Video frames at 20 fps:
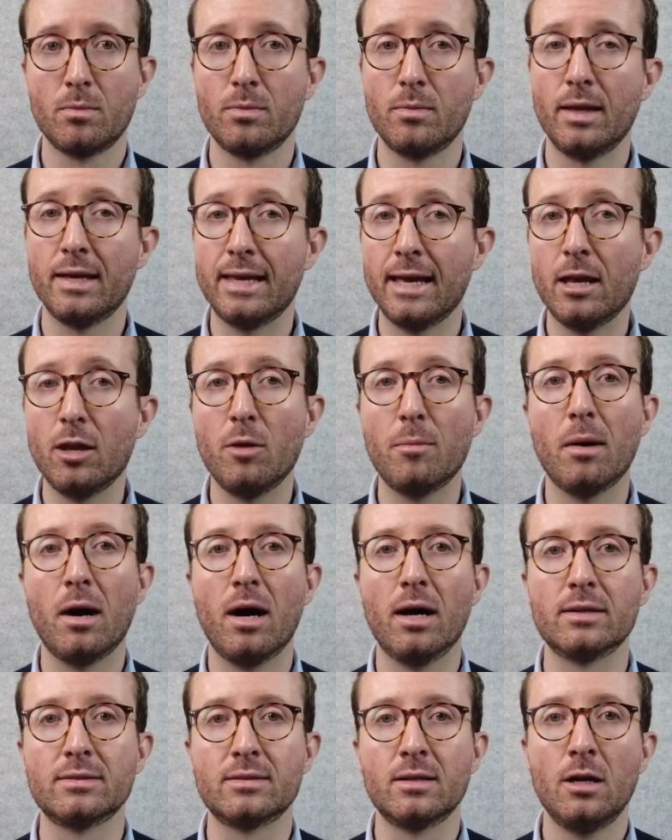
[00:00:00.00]
The yellow
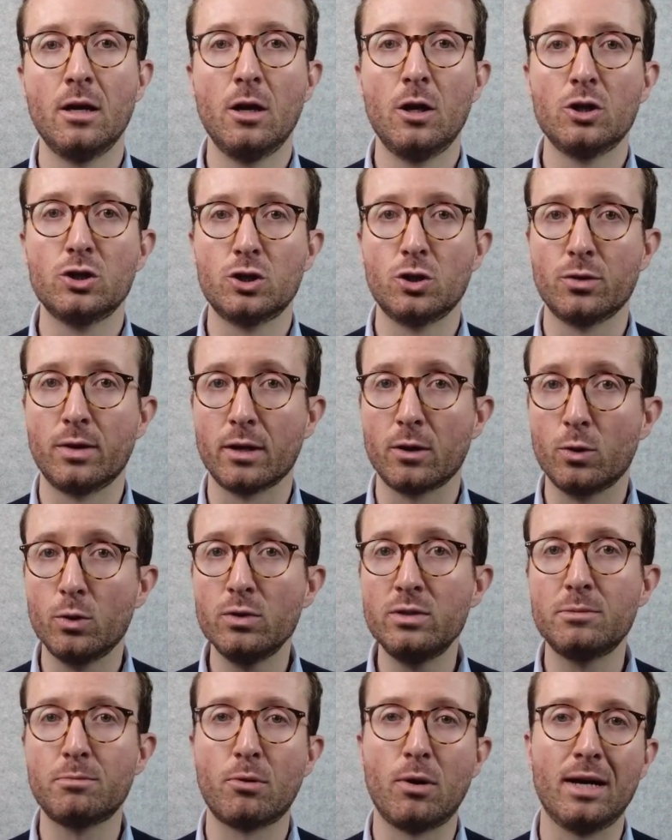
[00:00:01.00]
bars show that
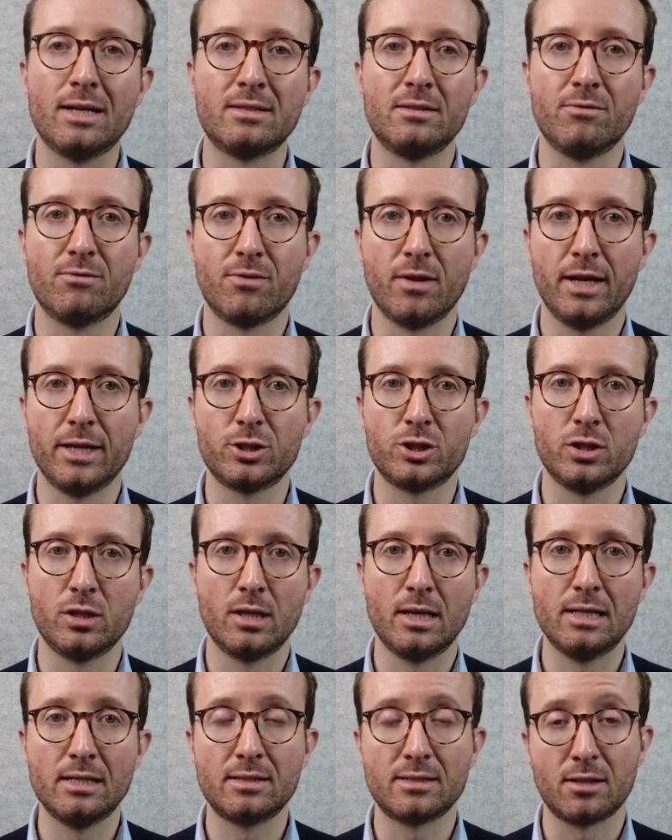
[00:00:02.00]
goods price inflation
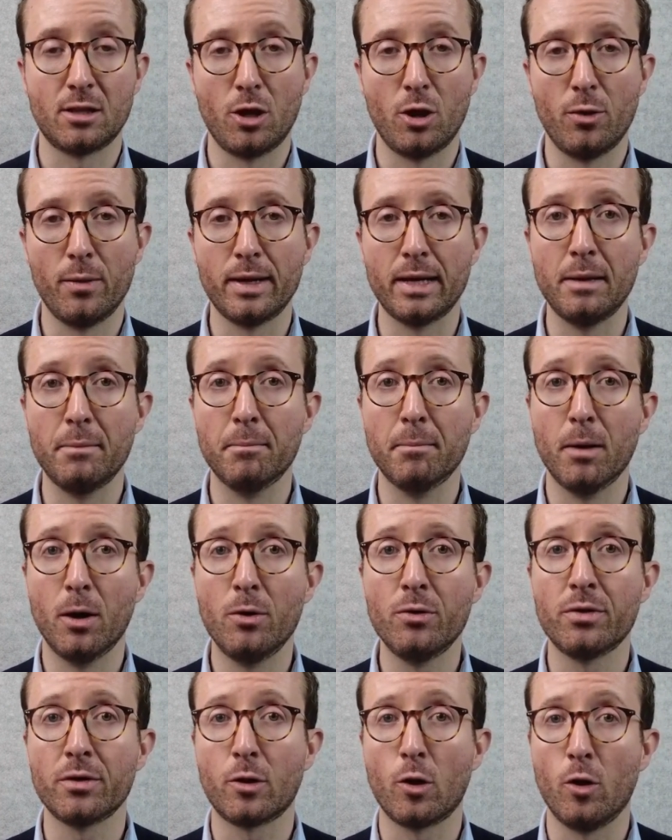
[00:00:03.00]
is slowing in
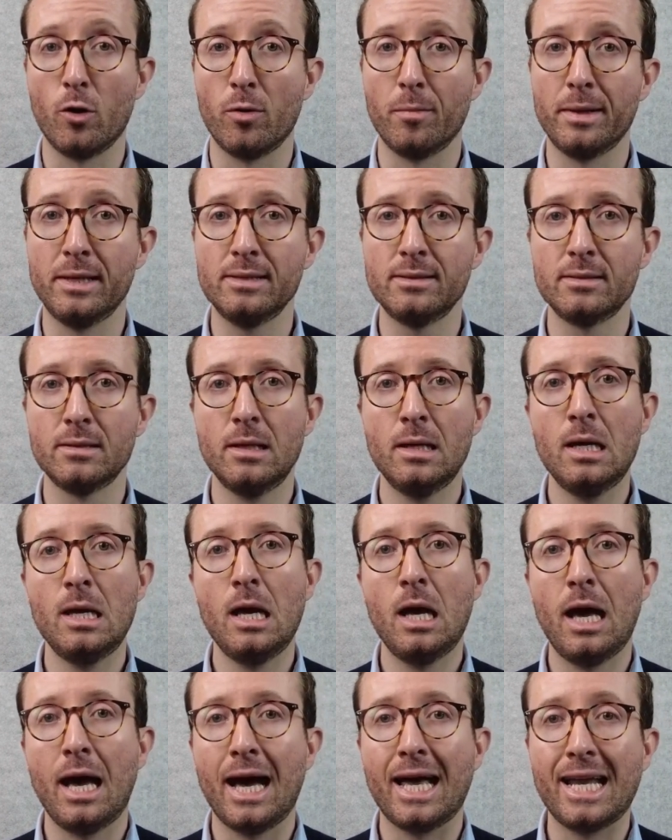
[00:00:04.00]
both economies
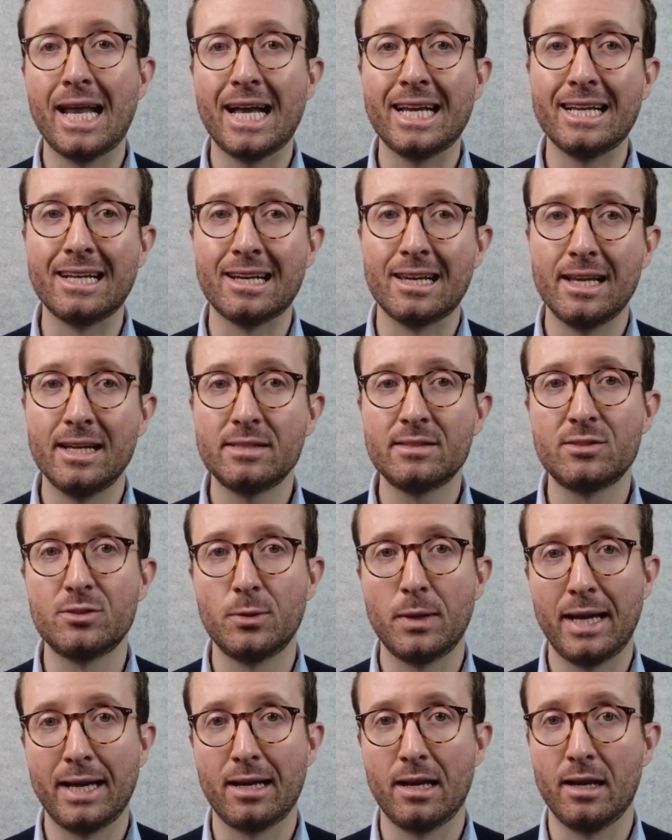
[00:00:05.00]
and adding less to
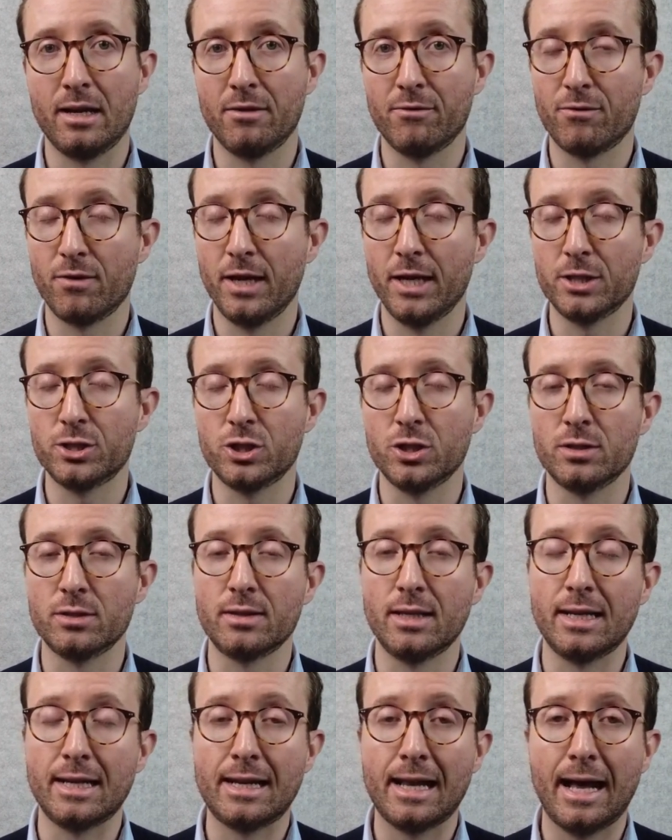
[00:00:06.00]
headline inflation
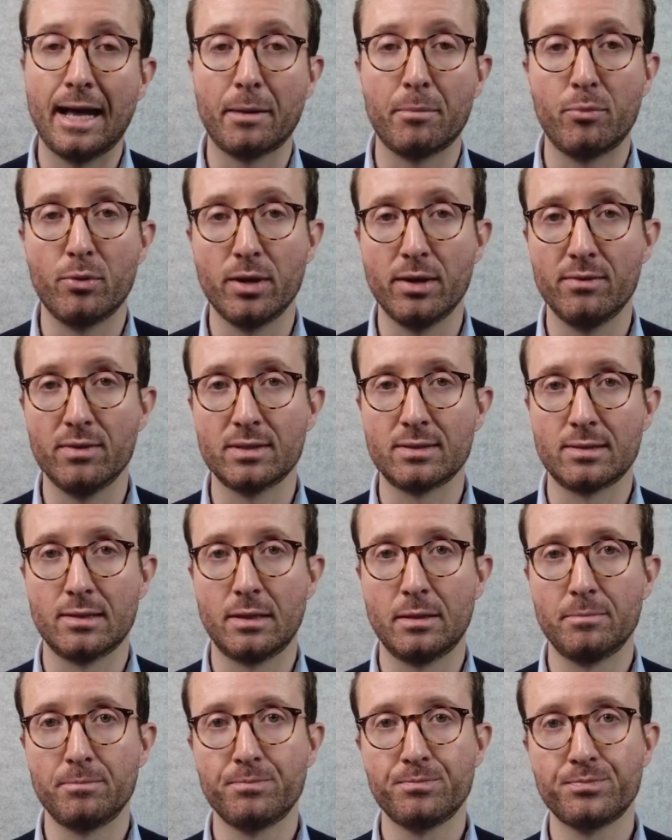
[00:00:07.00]
than it had
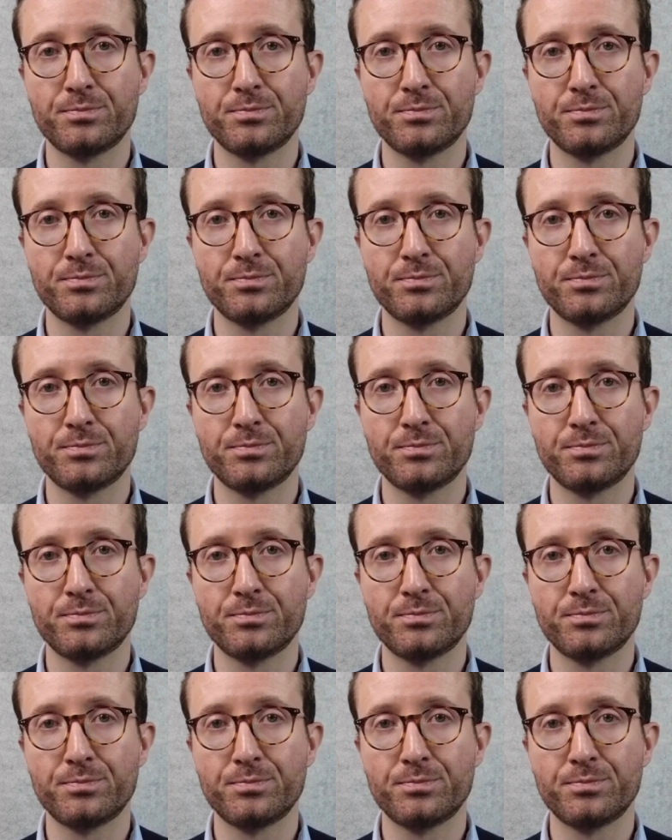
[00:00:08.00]
previously.